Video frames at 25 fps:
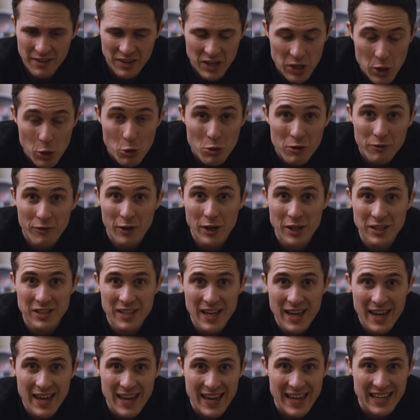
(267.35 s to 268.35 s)
The
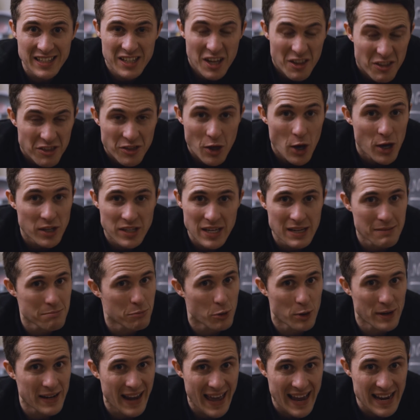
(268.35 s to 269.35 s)
universe is
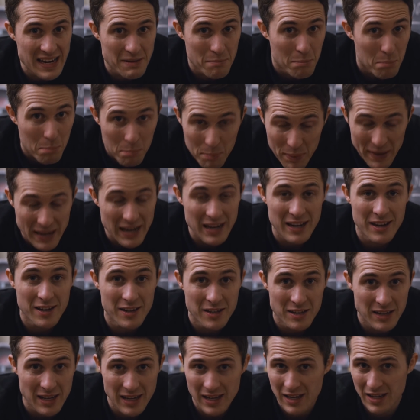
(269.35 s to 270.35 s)
13.8
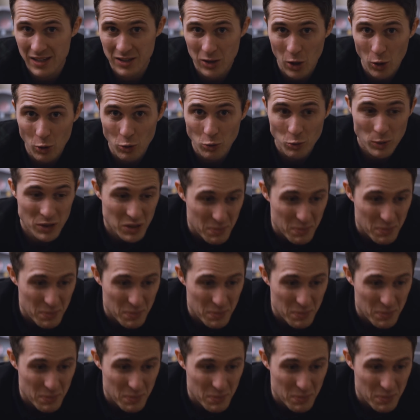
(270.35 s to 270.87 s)
billion years old,